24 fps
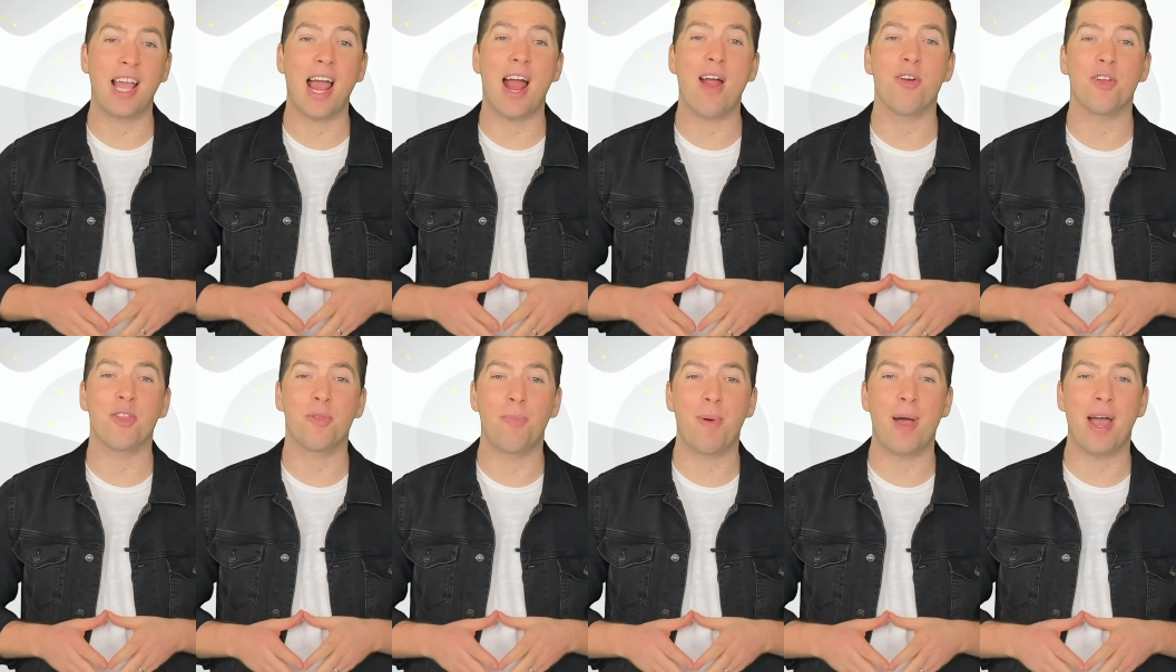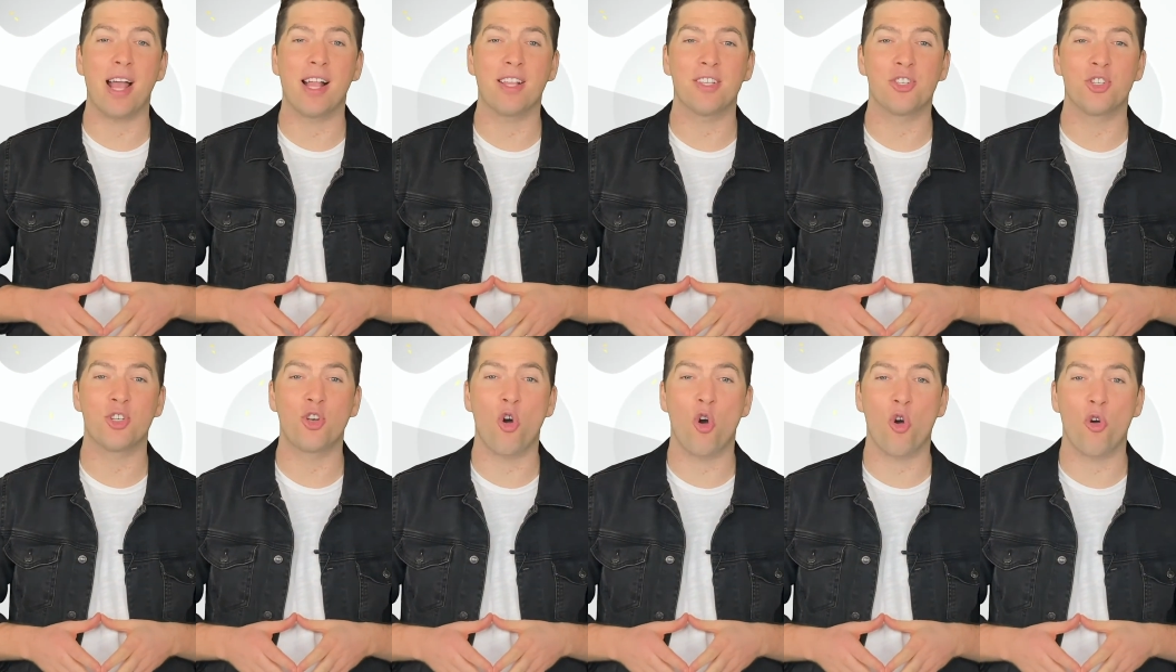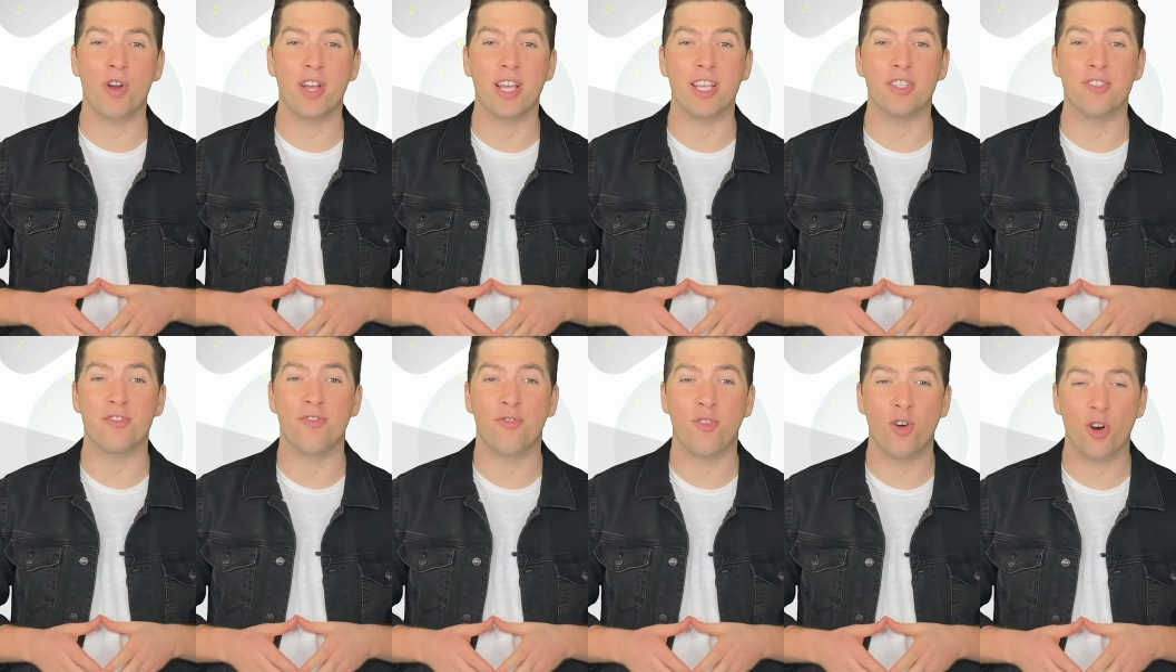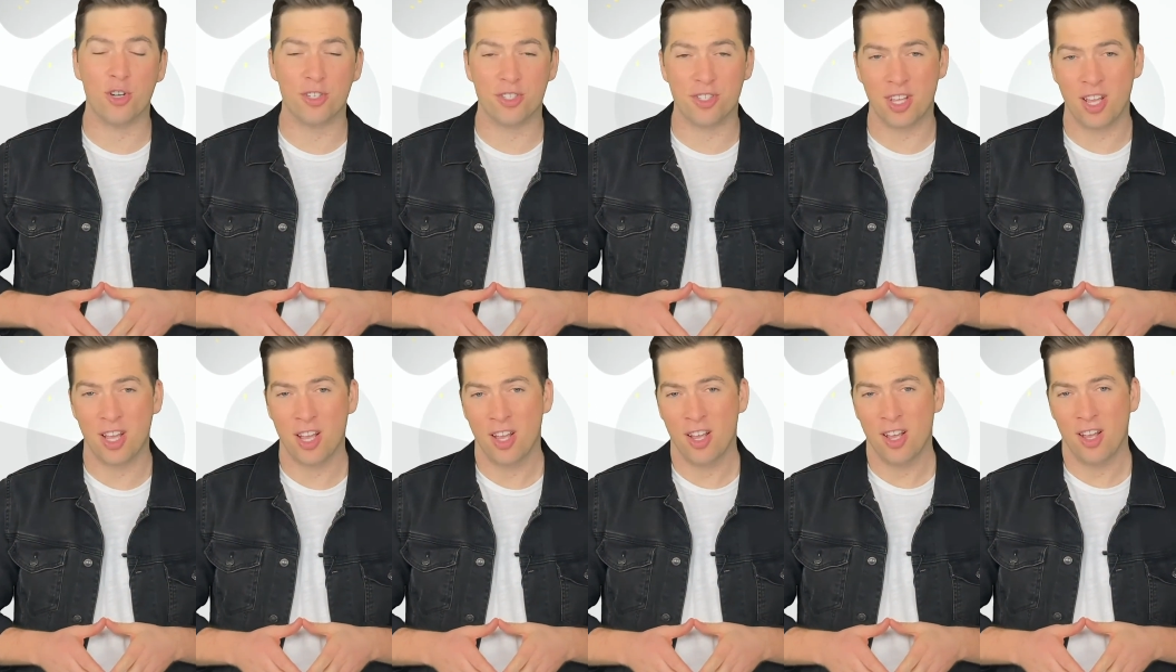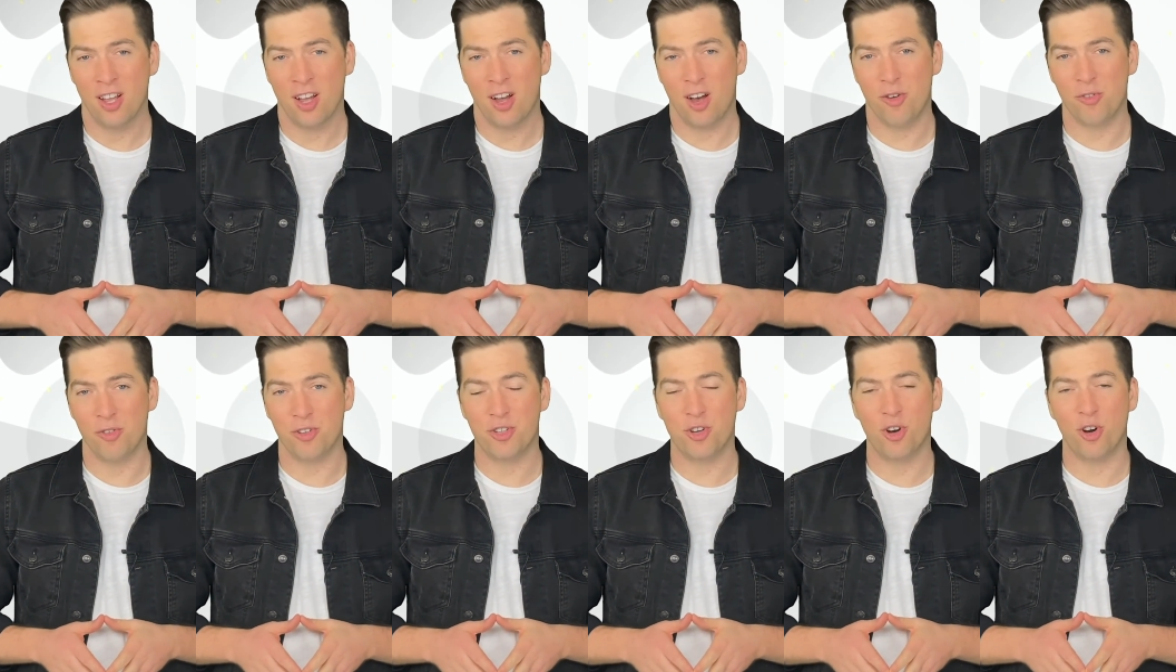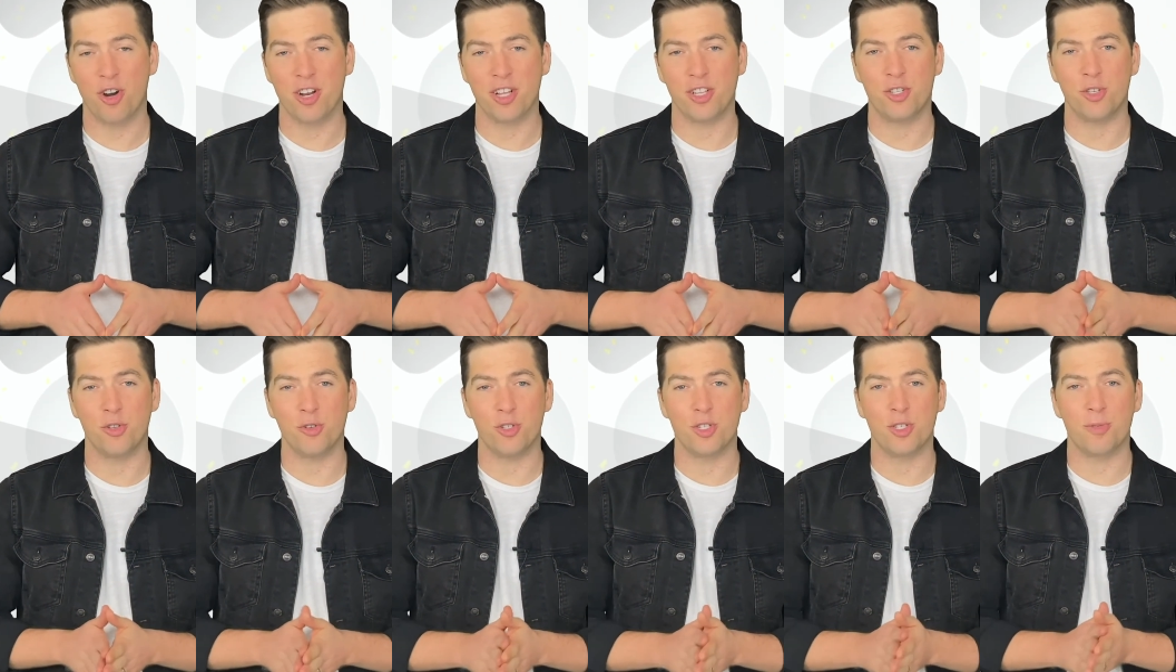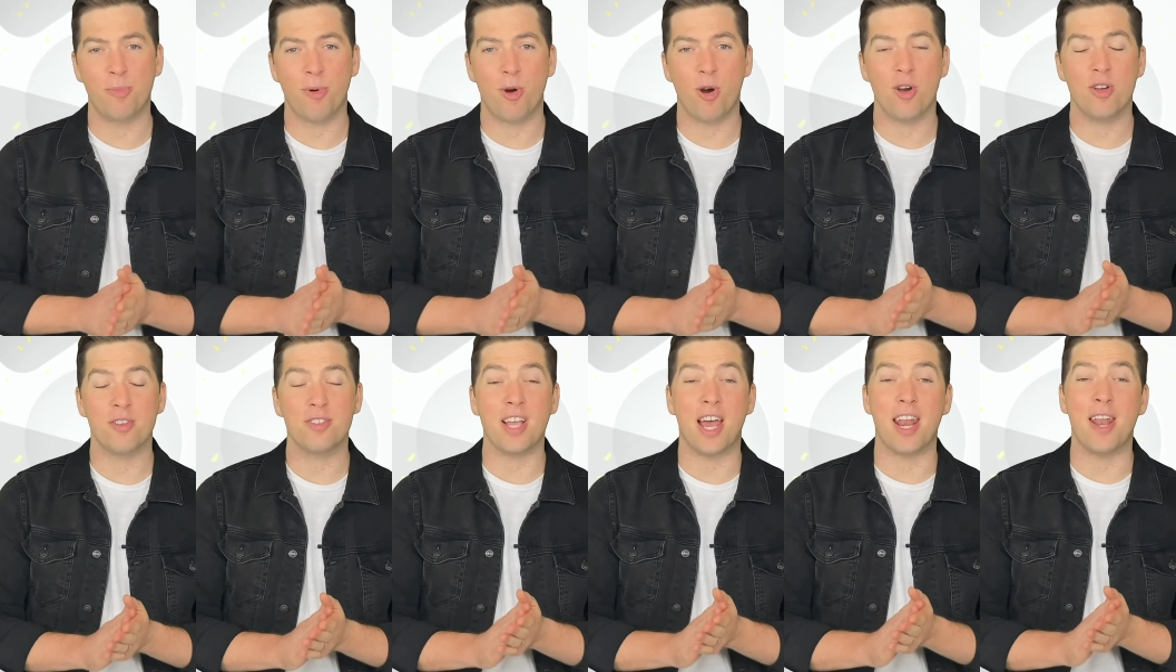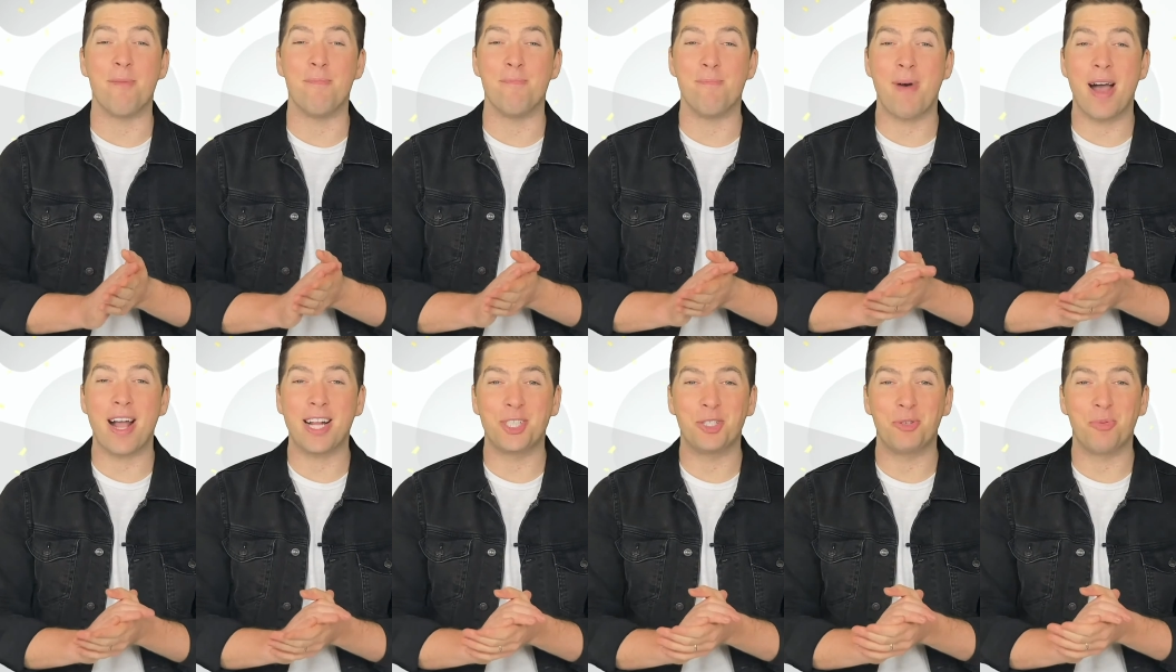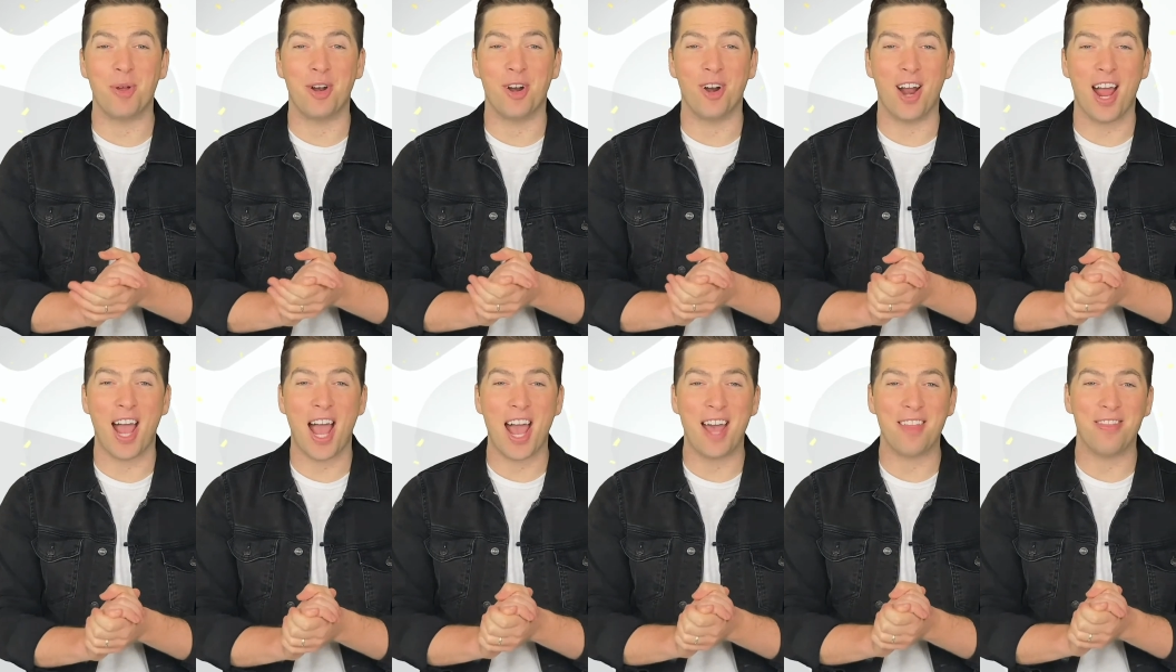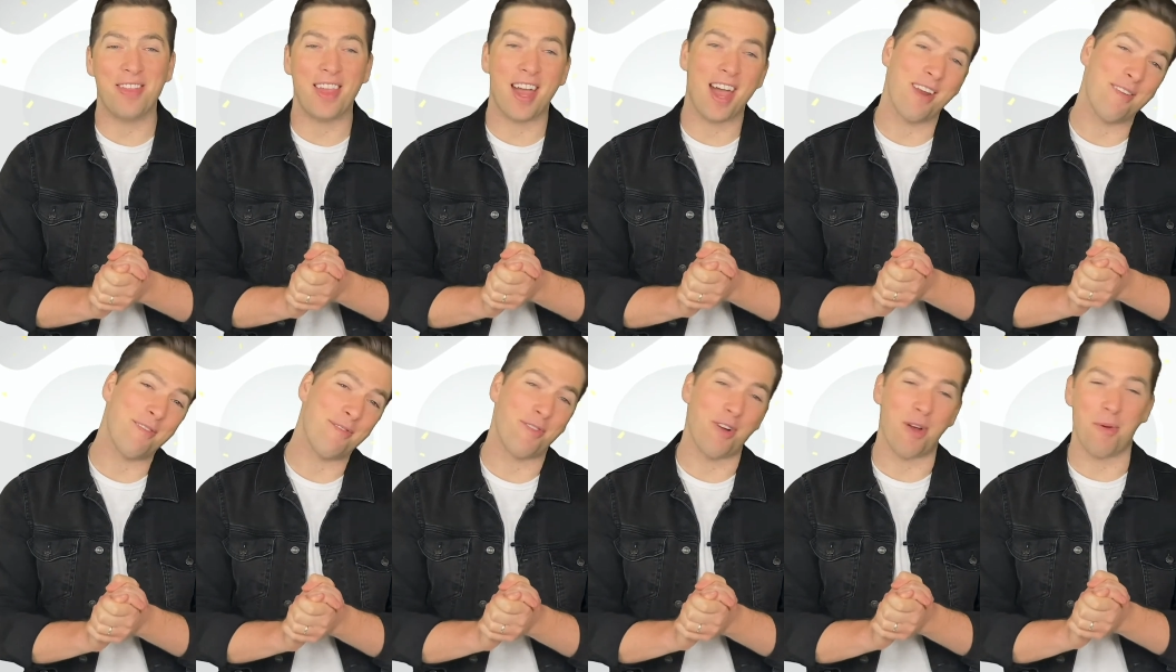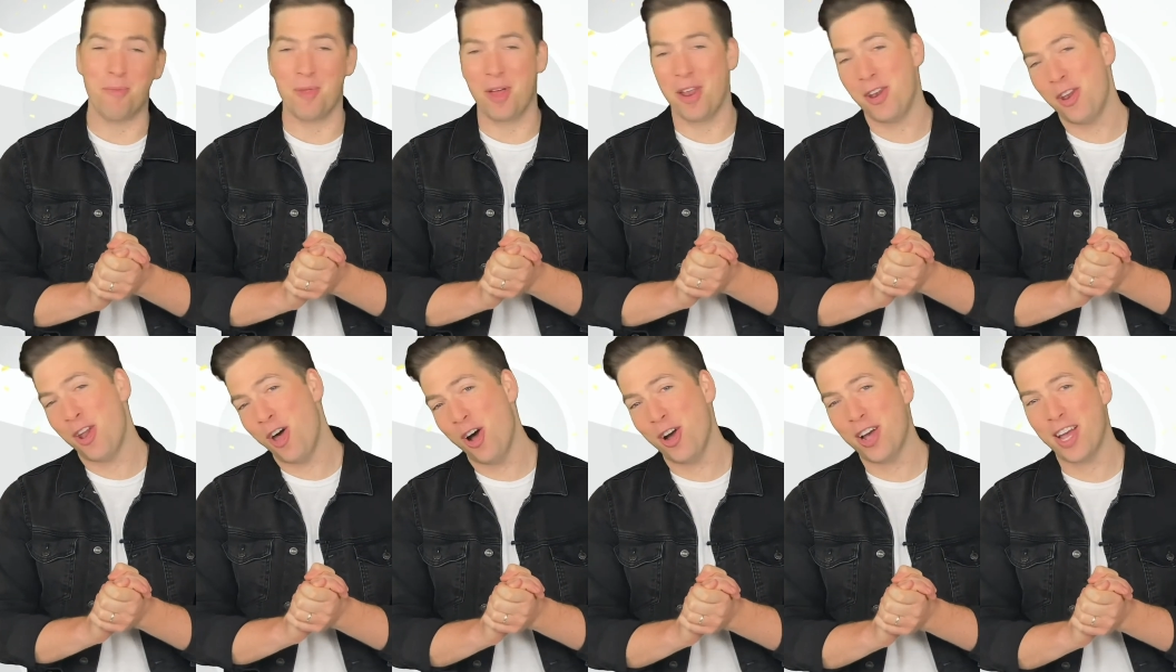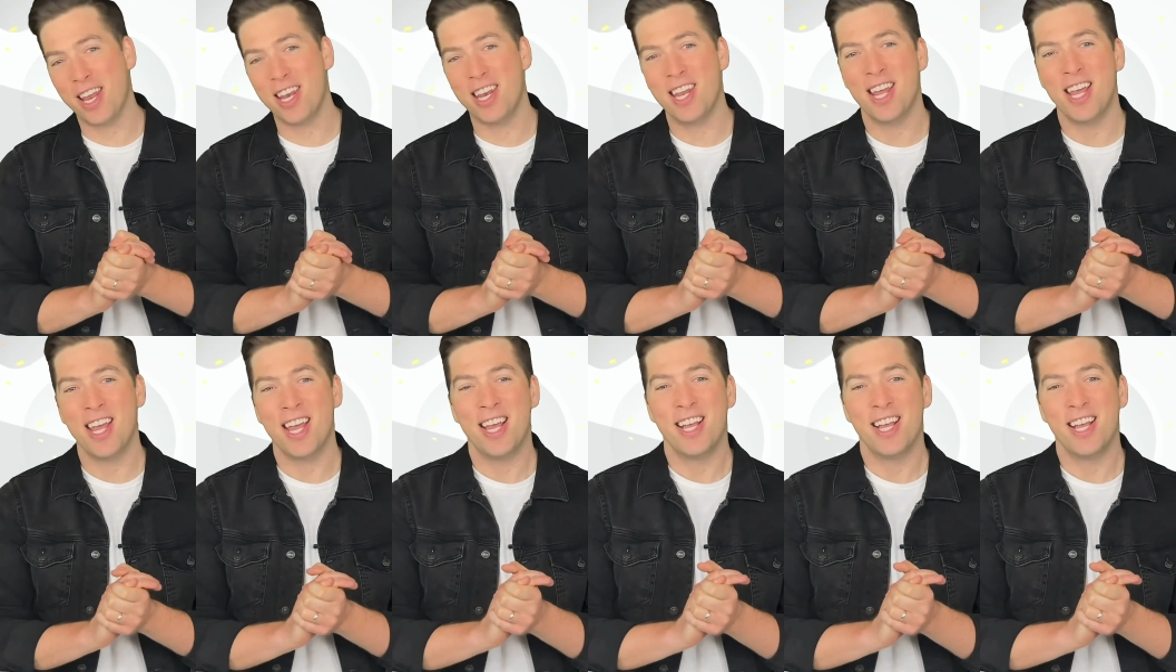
Gareth Bale scoring his first on returning to Spurs, and a match winner at that from the noggin.